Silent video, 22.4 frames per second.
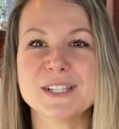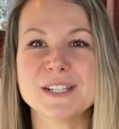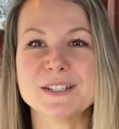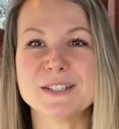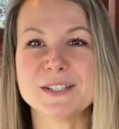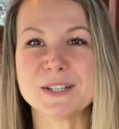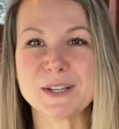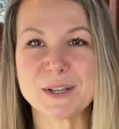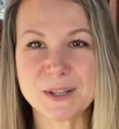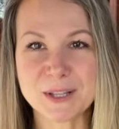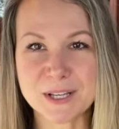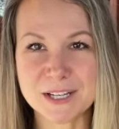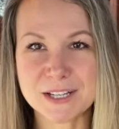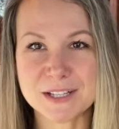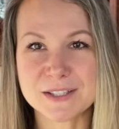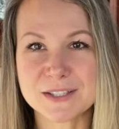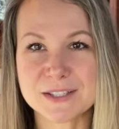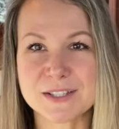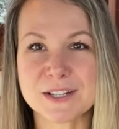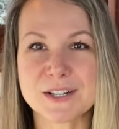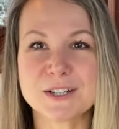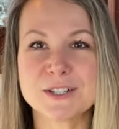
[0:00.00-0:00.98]
until they can
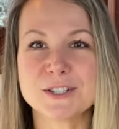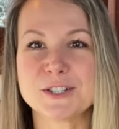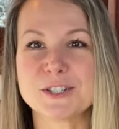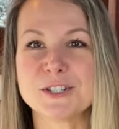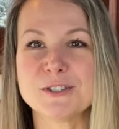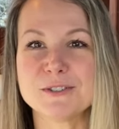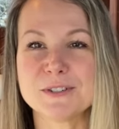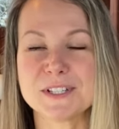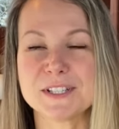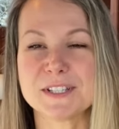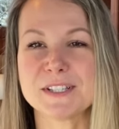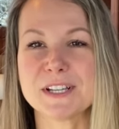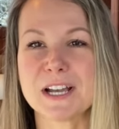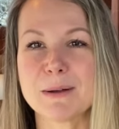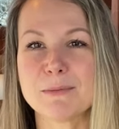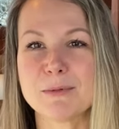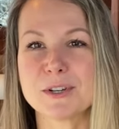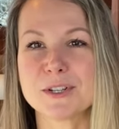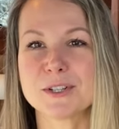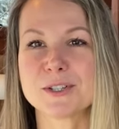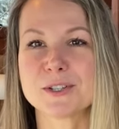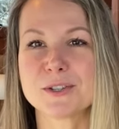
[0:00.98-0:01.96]
start to
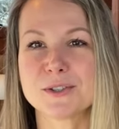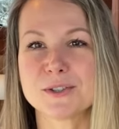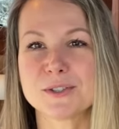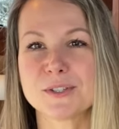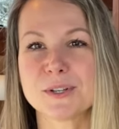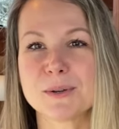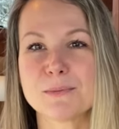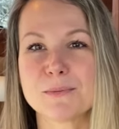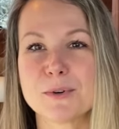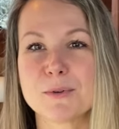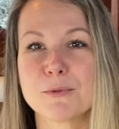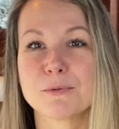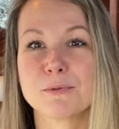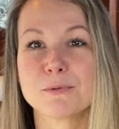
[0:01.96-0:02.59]
establish some